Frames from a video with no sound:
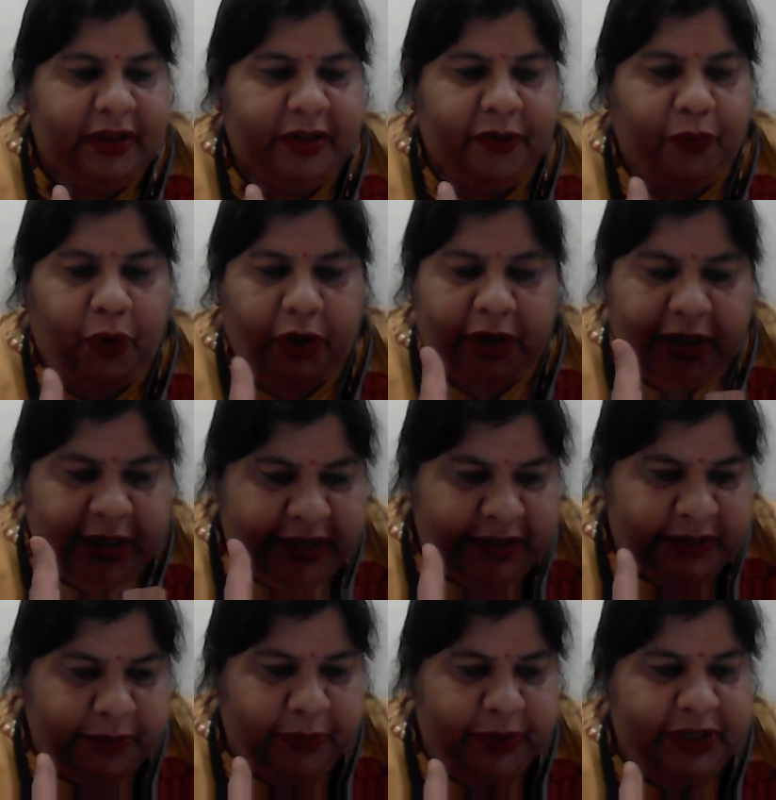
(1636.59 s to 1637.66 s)
The water
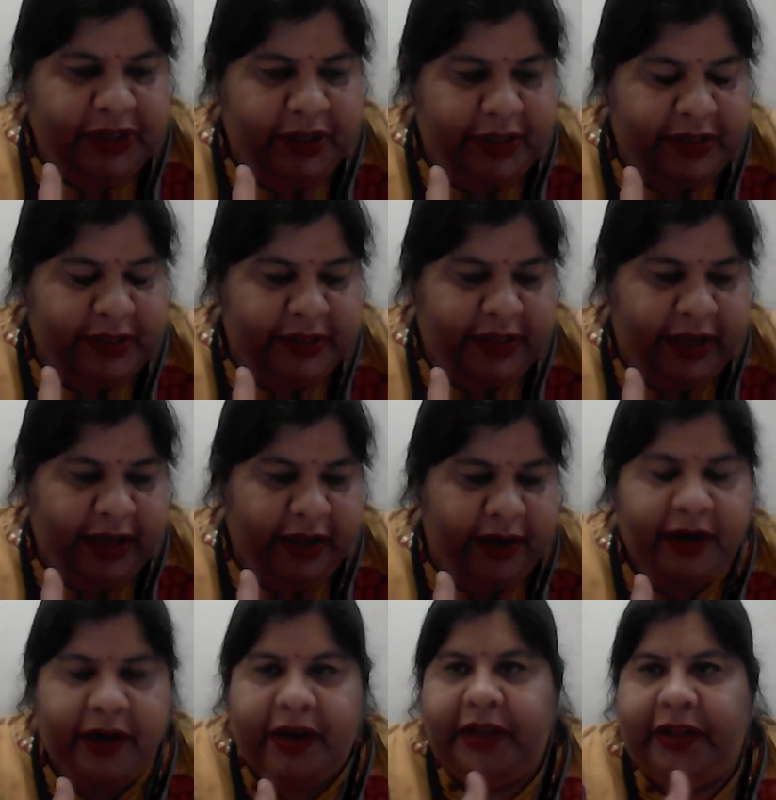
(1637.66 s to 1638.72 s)
conservation is there.